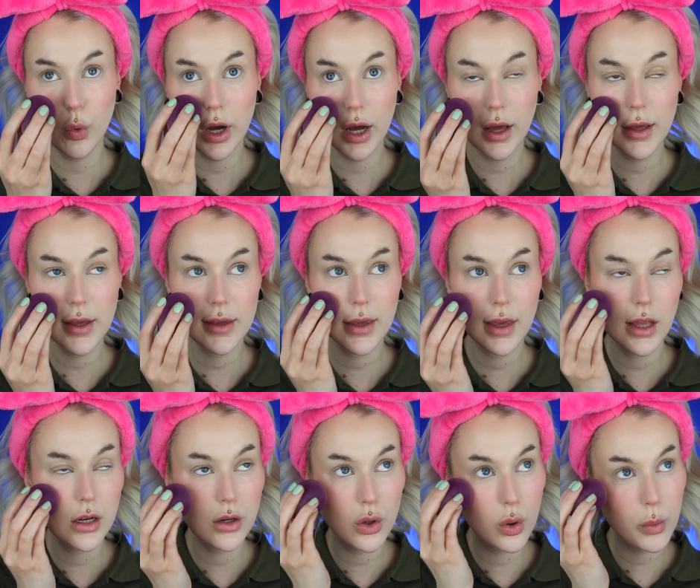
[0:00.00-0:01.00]
Why
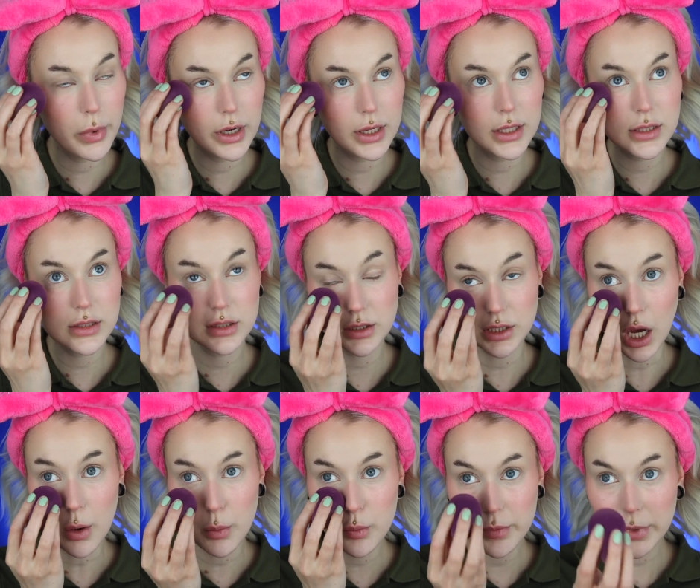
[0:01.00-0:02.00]
can nobody
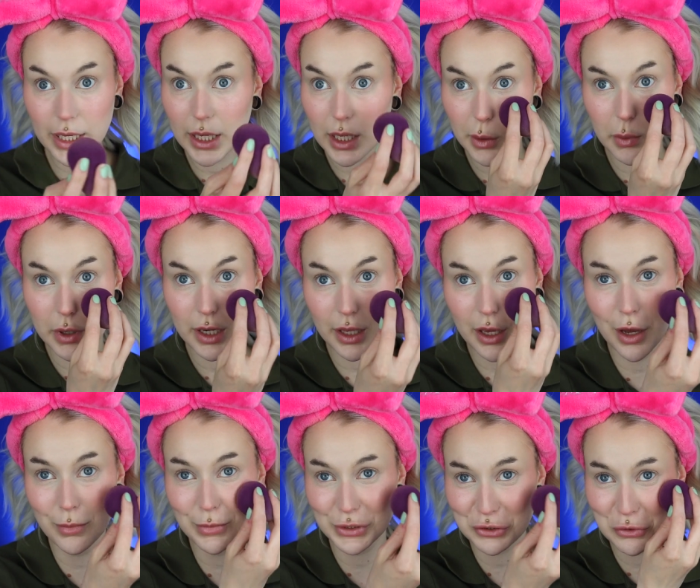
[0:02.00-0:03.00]
stop me when it
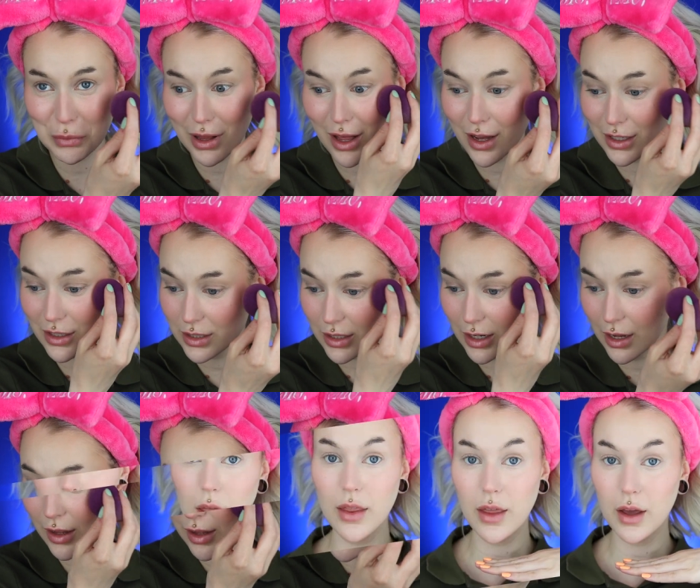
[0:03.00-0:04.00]
comes to blush?
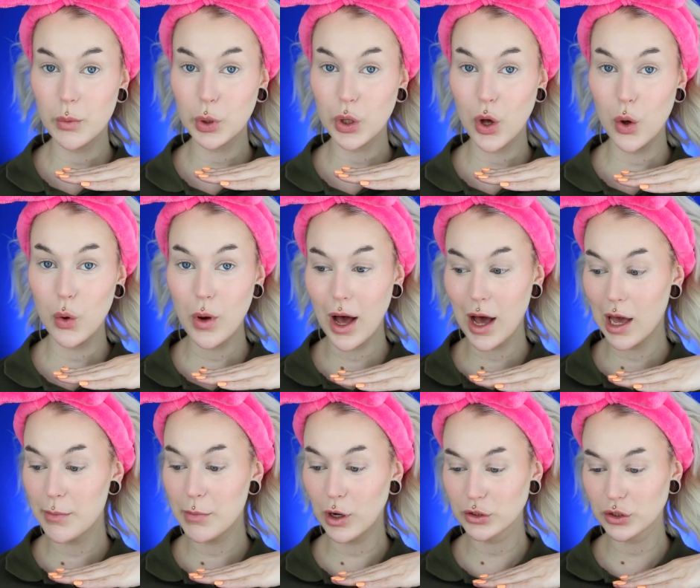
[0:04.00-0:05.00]
There we go.
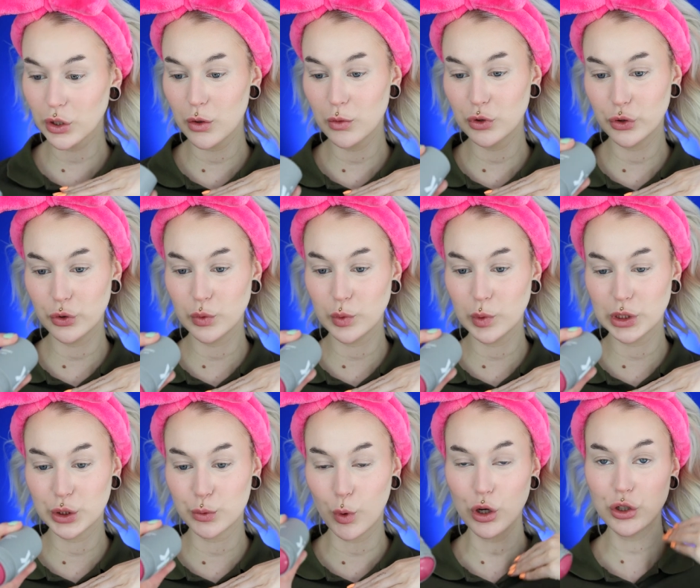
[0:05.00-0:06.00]
I'm also going to
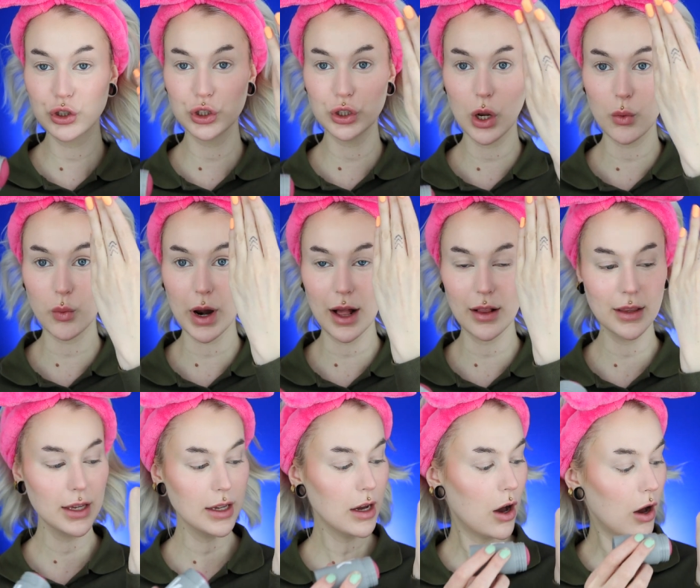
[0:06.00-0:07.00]
swatch
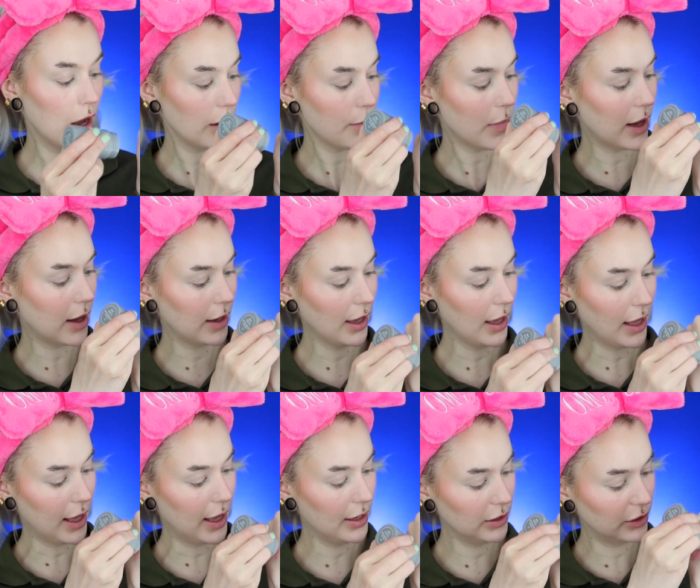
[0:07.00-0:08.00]
Rally on my
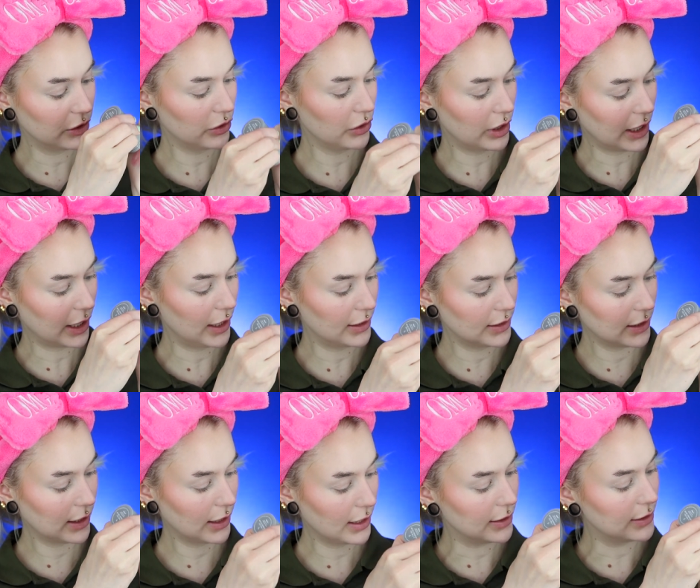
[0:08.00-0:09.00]
hand so you guys
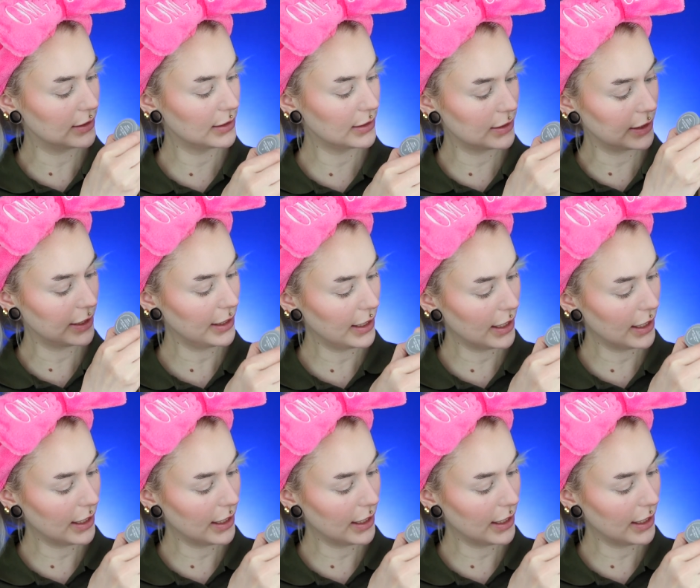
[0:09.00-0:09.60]
can see